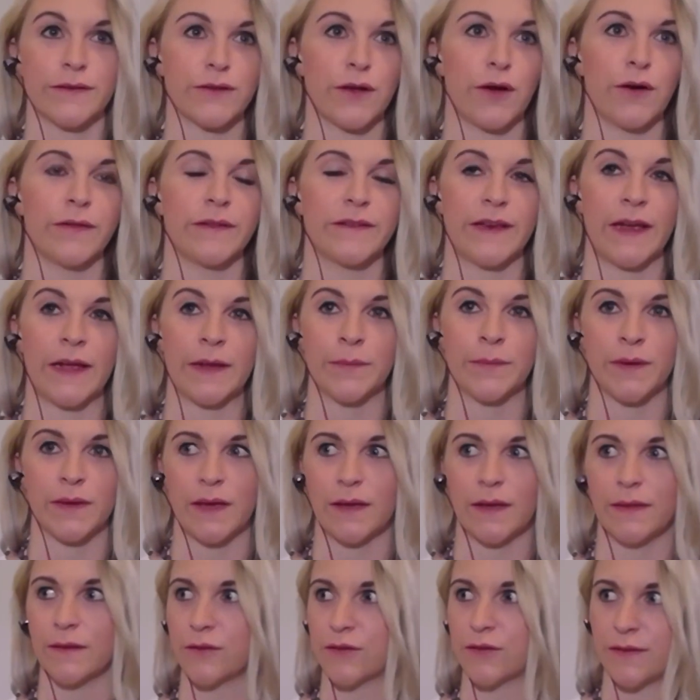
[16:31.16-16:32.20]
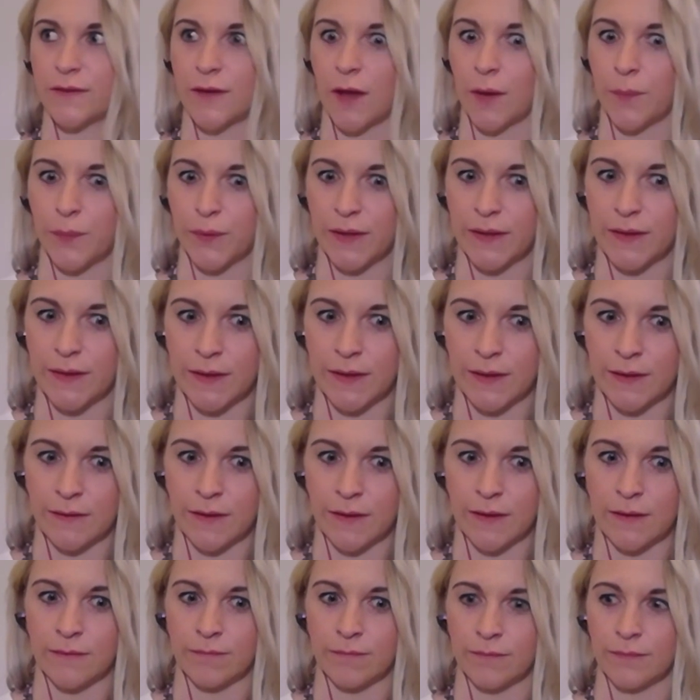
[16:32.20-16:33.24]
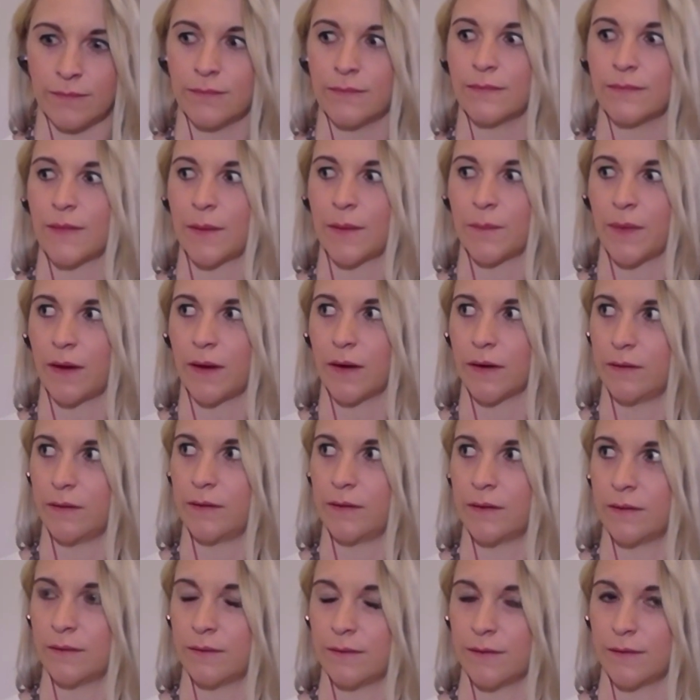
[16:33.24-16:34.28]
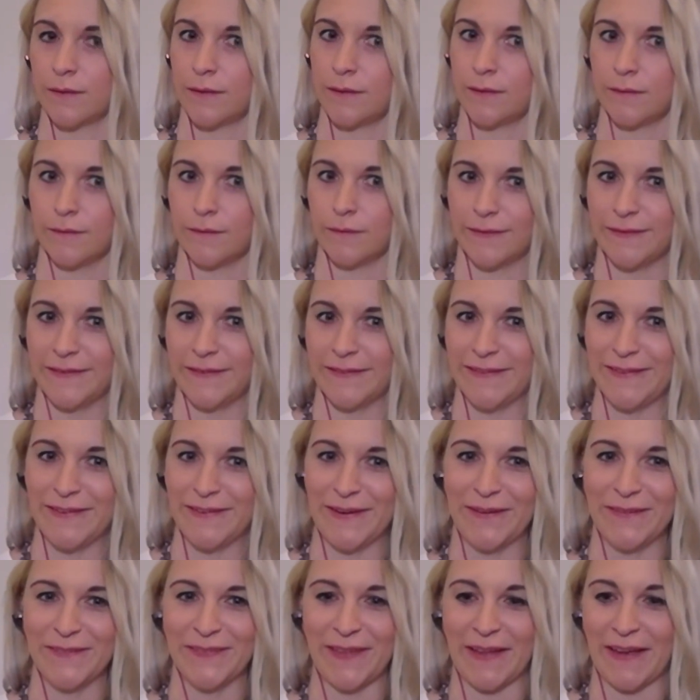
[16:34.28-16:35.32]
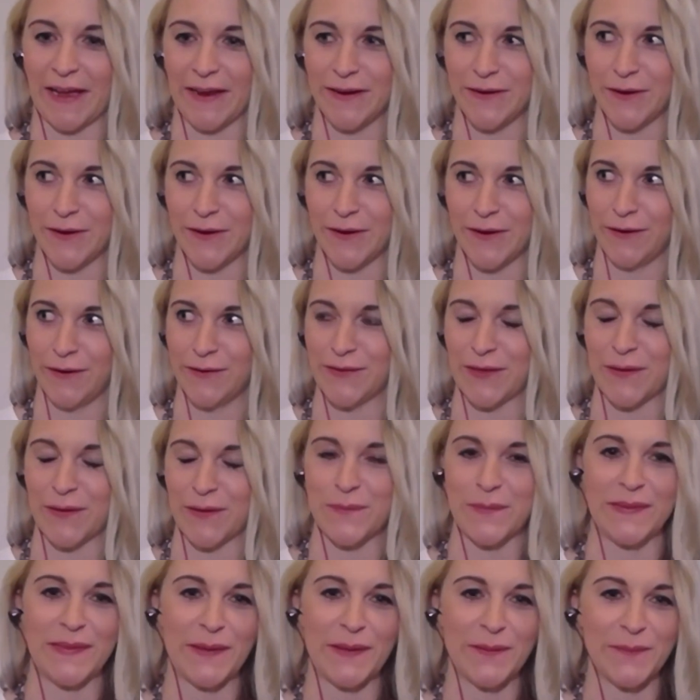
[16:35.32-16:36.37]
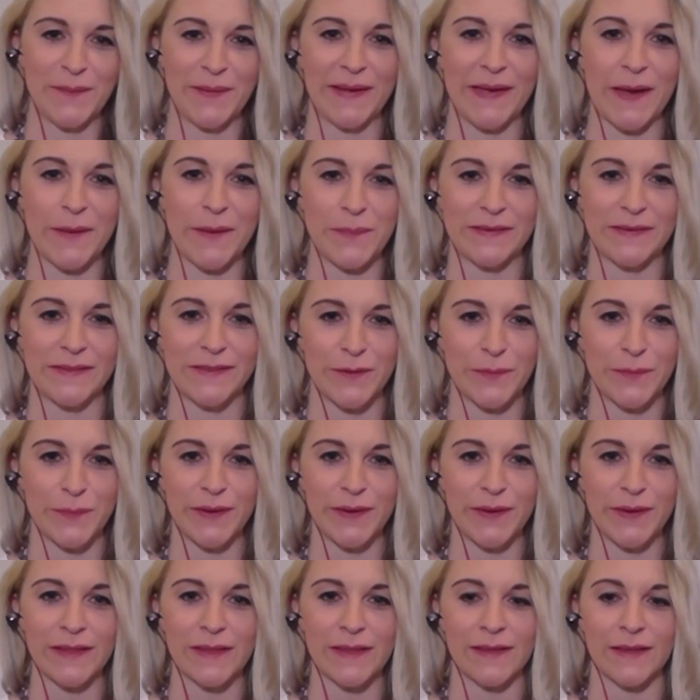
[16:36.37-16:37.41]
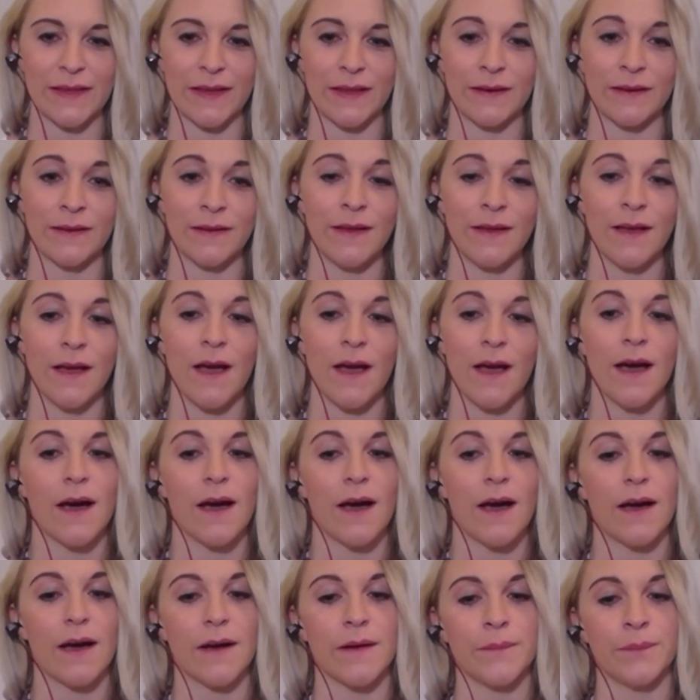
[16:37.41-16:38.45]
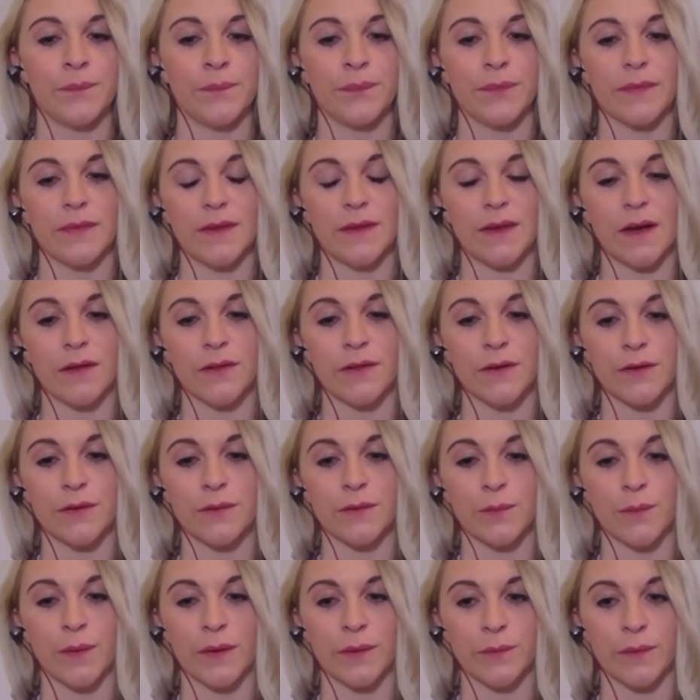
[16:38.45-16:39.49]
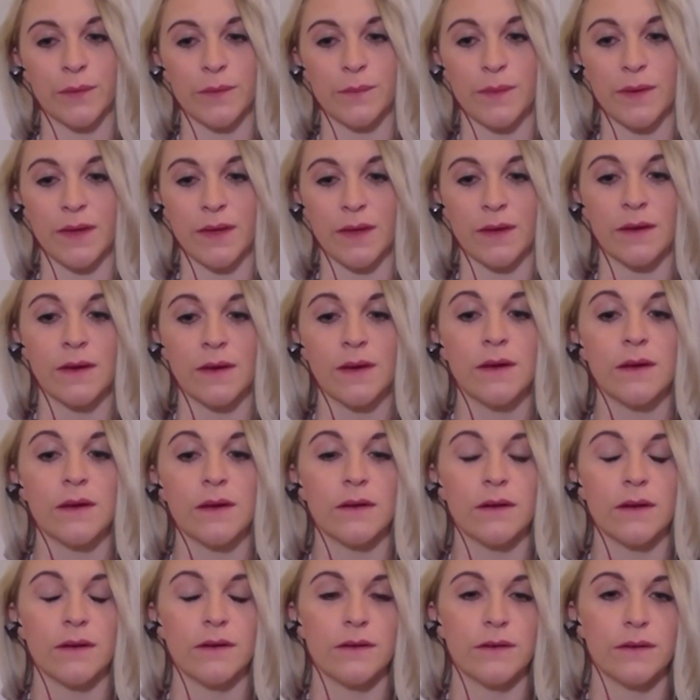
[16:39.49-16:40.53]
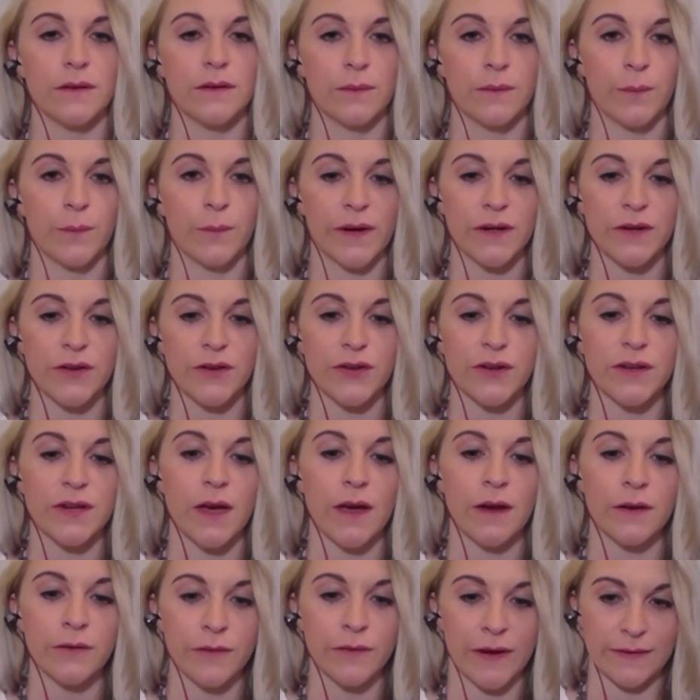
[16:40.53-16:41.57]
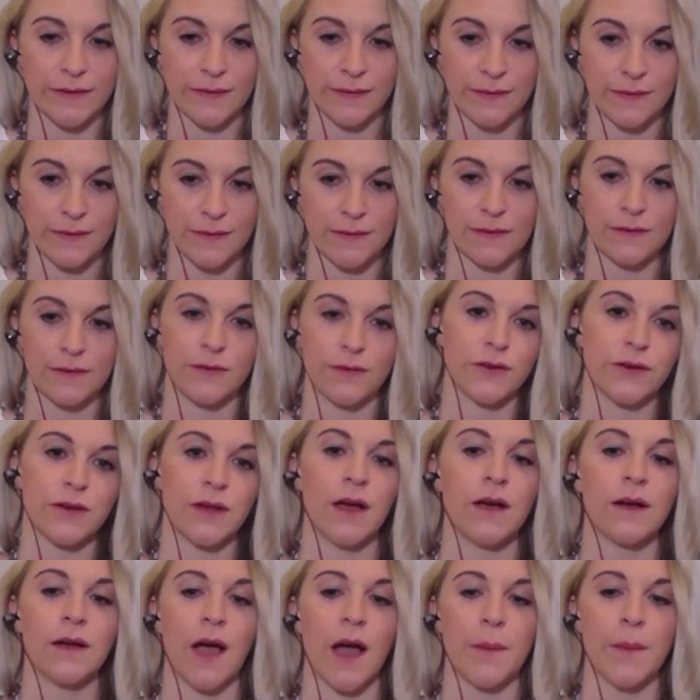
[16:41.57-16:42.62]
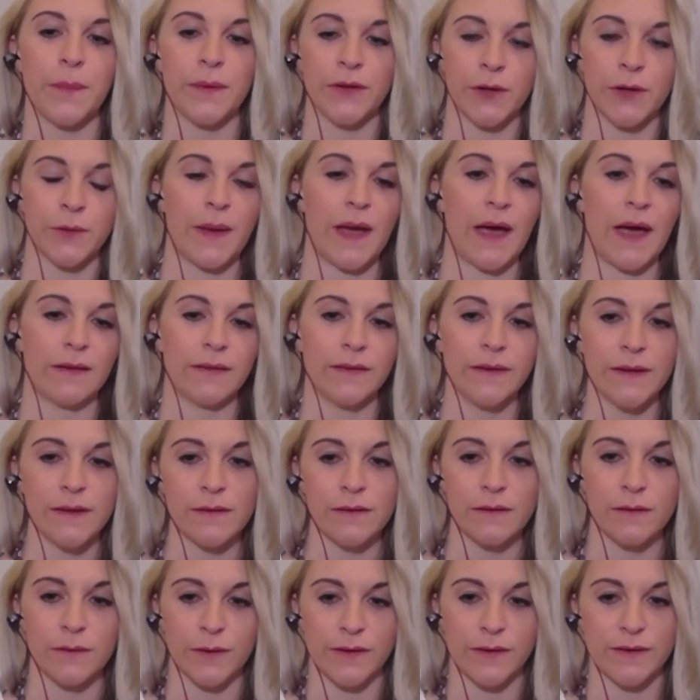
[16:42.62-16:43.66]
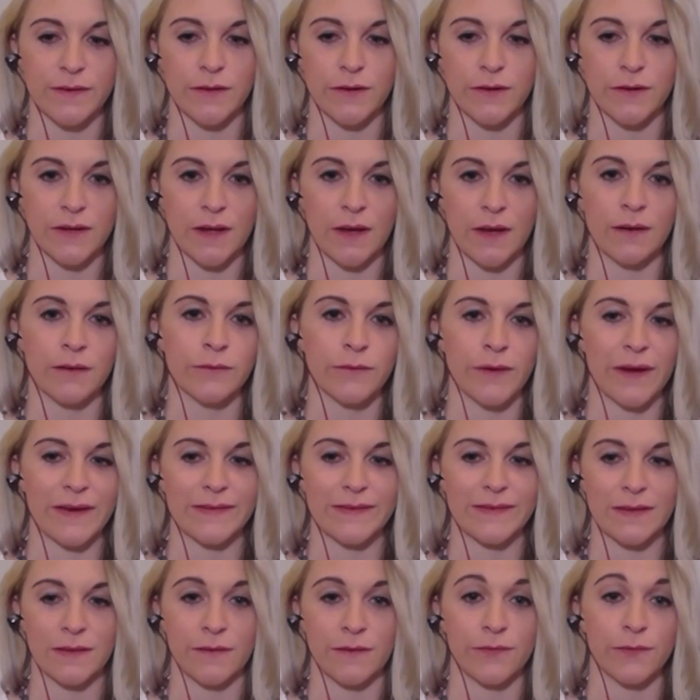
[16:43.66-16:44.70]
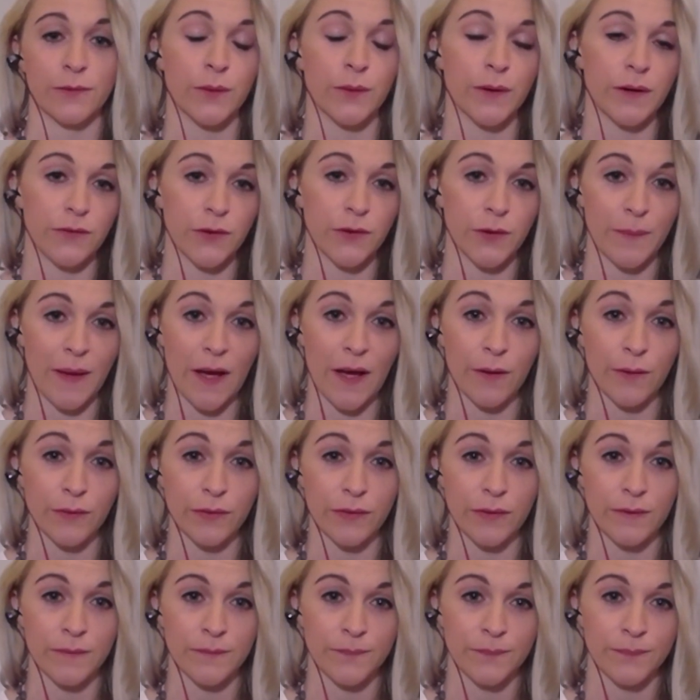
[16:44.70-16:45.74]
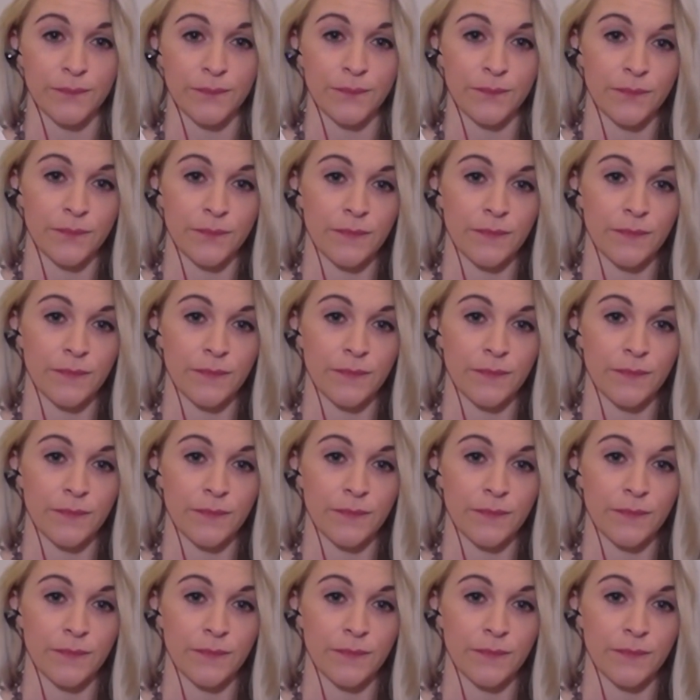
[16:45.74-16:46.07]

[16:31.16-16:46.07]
all the time like, yeah, they'll just stop breathing. And then I'm like, are you gonna, are you, you know, like I nudge them and they wake up and start breathing again. Um, the other one would be, where's your tongue rest? Is your tongue up in your palate or does your tongue rest in the floor of your mouth? Mm.